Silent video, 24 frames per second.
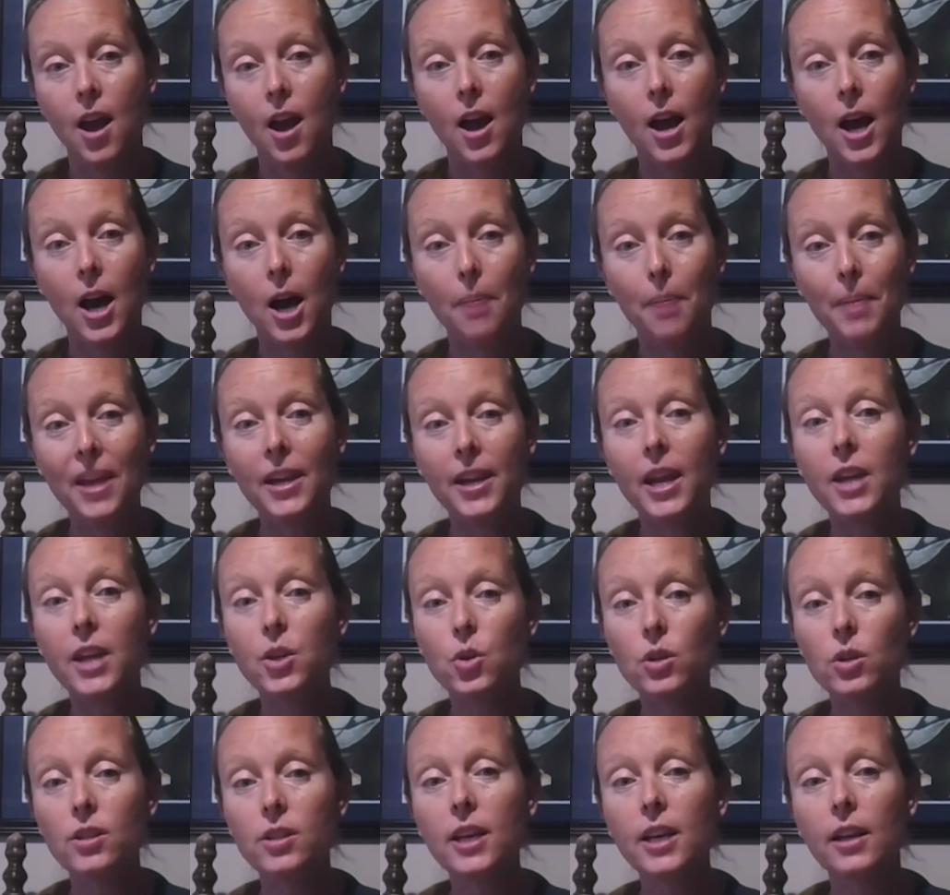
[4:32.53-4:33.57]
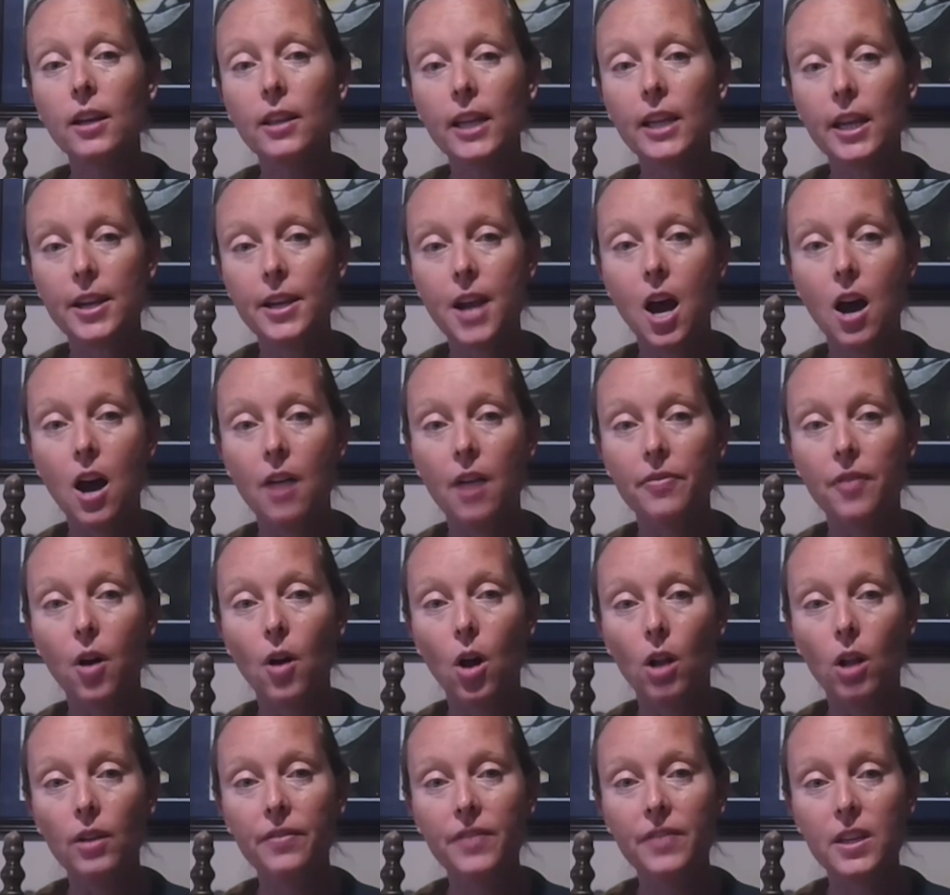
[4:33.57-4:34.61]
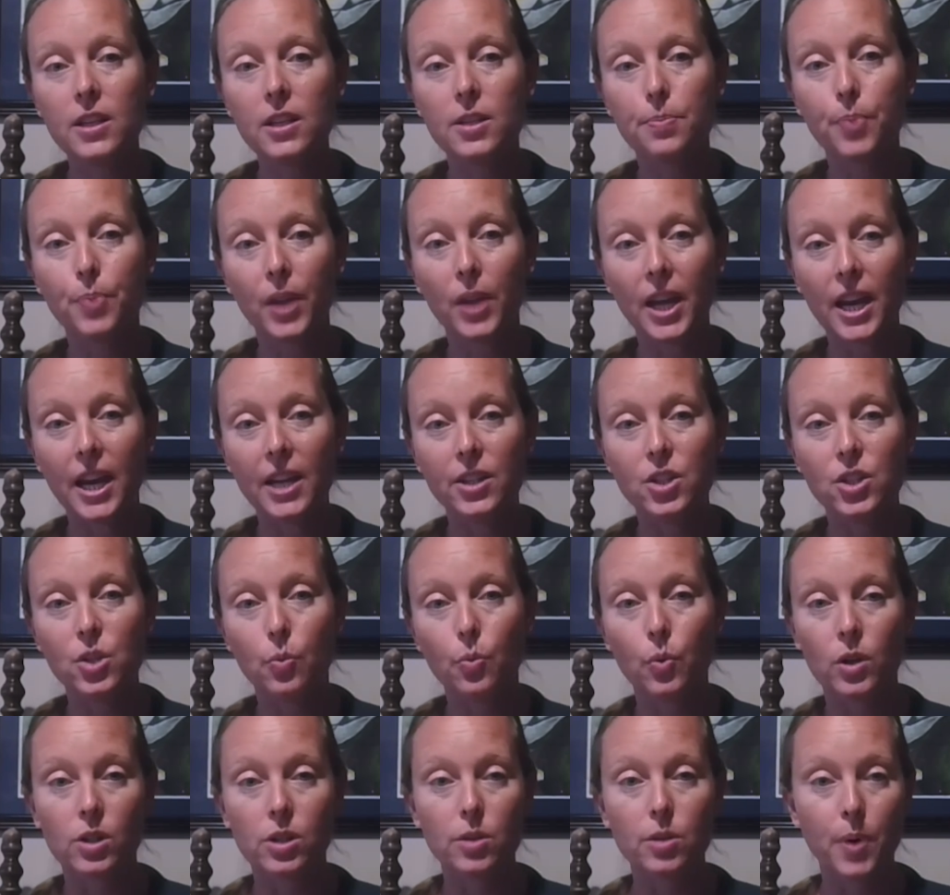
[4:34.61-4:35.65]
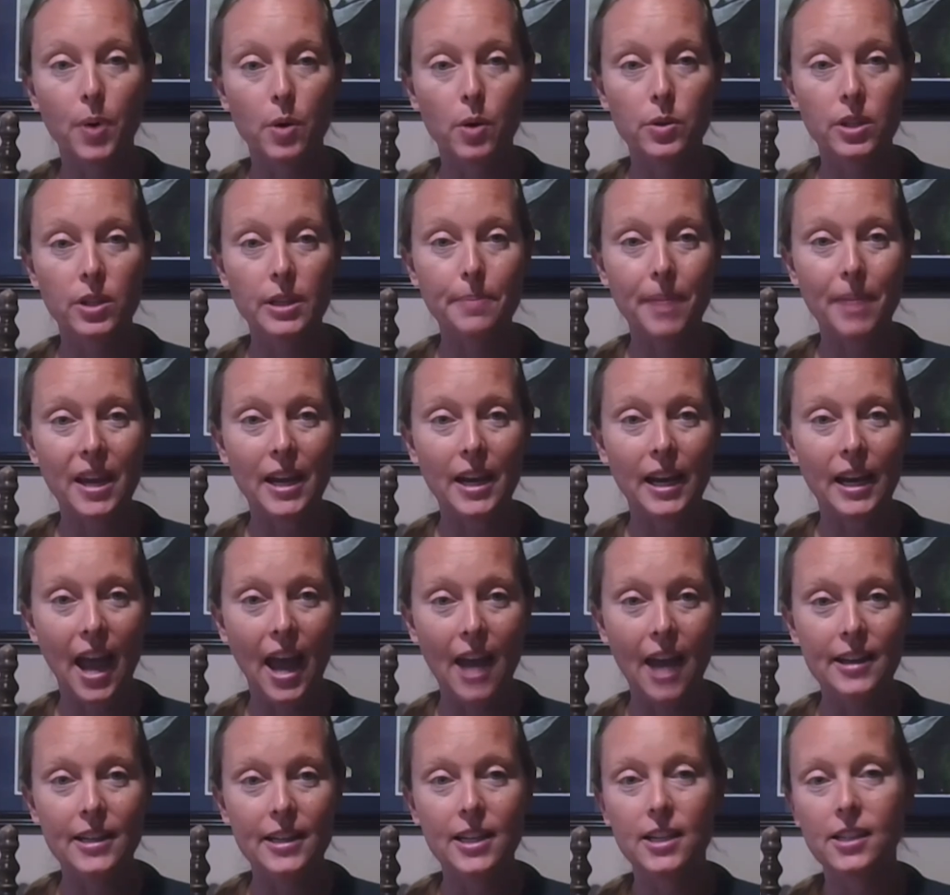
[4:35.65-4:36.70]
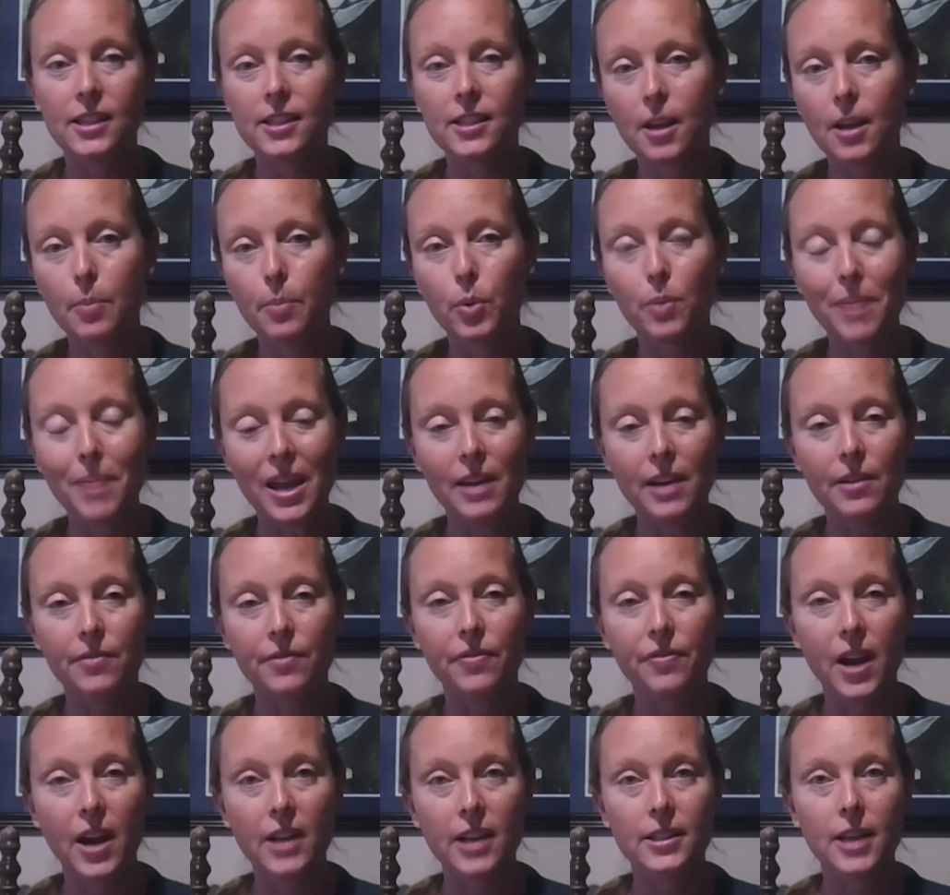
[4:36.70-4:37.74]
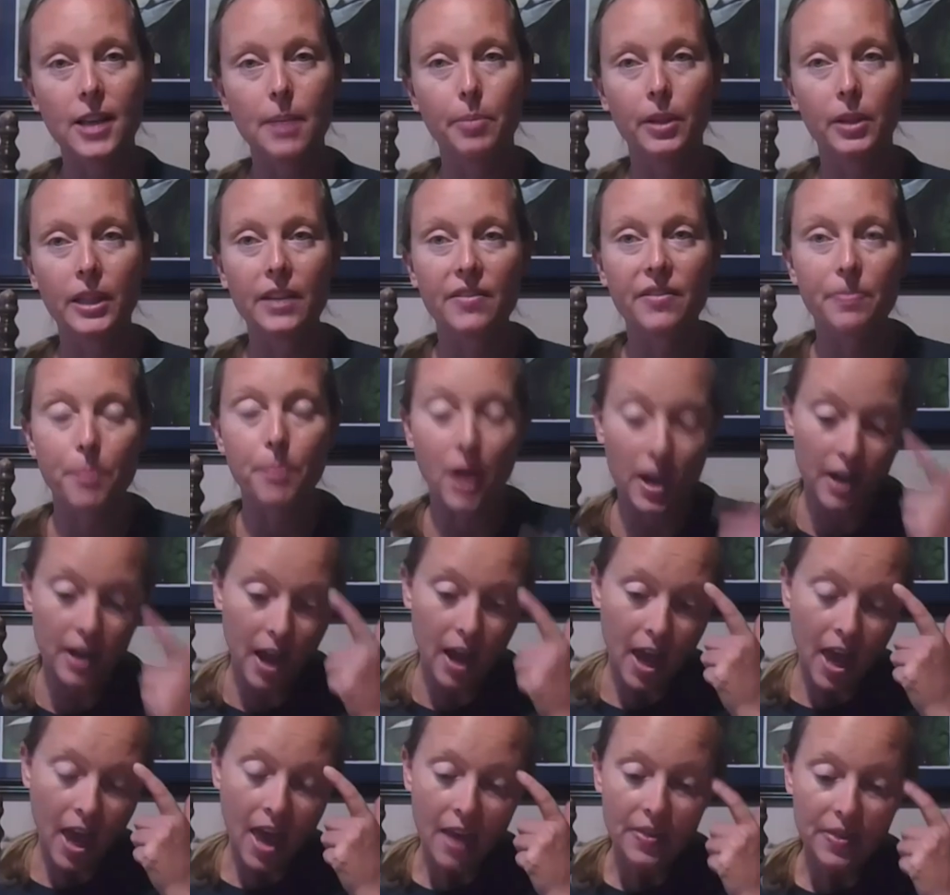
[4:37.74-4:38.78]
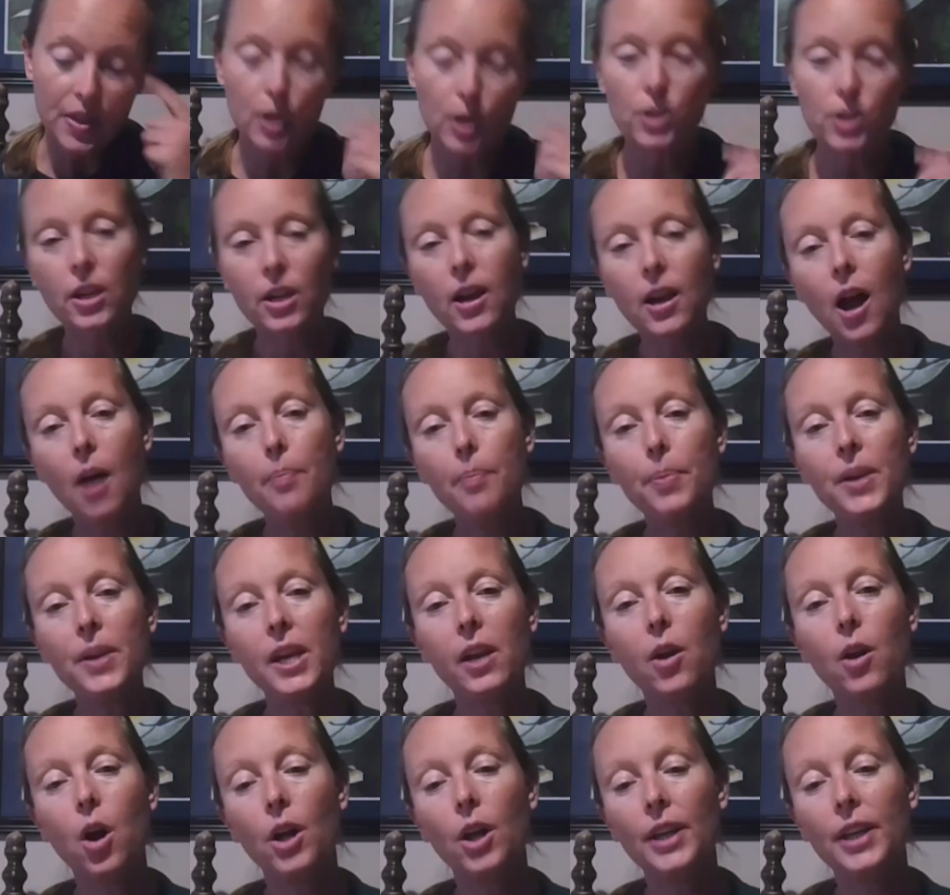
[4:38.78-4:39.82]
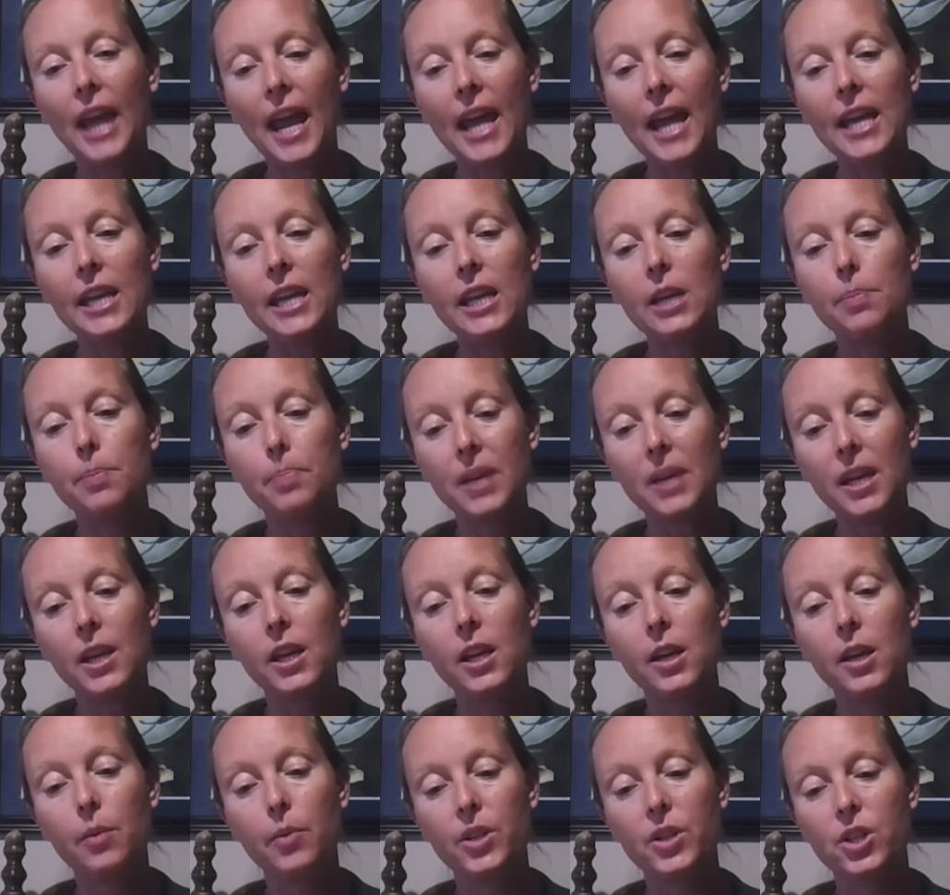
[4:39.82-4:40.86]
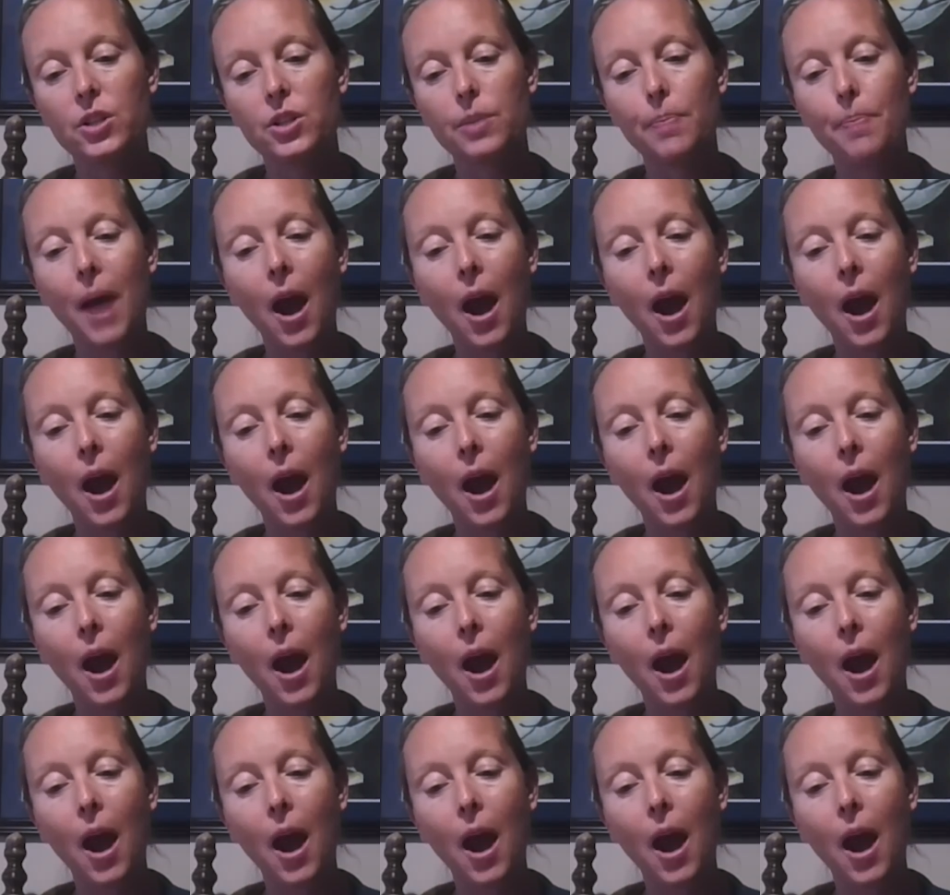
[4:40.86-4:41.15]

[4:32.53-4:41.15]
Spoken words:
And interestingly enough, all of these blades were supposedly made in Canada. Some were made in France, I believe. But there's a company called AEP, which is a